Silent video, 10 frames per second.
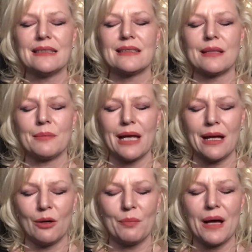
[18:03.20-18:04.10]
some
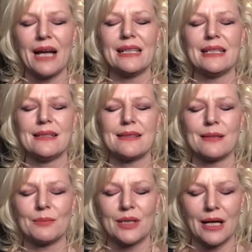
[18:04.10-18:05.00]
help. I need
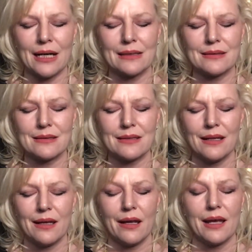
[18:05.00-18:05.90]
some guidance.
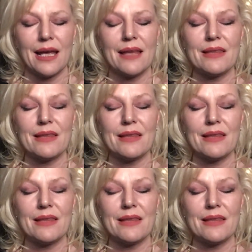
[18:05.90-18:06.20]
And